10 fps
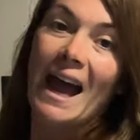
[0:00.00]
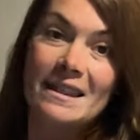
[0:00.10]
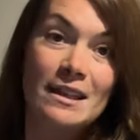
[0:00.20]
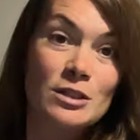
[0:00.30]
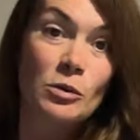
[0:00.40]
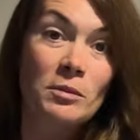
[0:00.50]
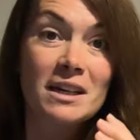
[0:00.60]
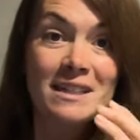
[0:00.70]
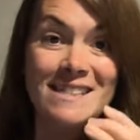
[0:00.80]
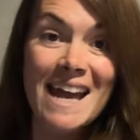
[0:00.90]
And then so I'm
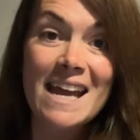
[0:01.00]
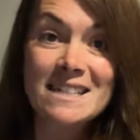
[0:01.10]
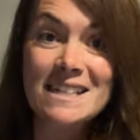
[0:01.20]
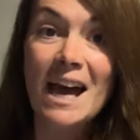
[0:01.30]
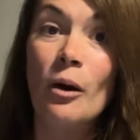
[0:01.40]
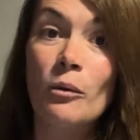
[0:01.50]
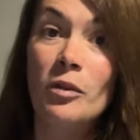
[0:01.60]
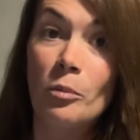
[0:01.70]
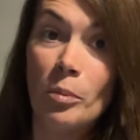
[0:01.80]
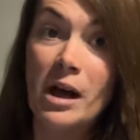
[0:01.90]
going to take
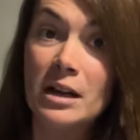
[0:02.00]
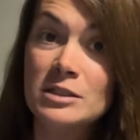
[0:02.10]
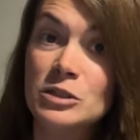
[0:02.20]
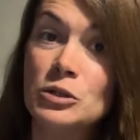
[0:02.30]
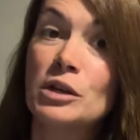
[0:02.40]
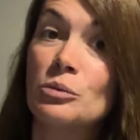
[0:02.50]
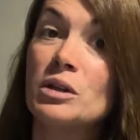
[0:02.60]
down the bunk so you can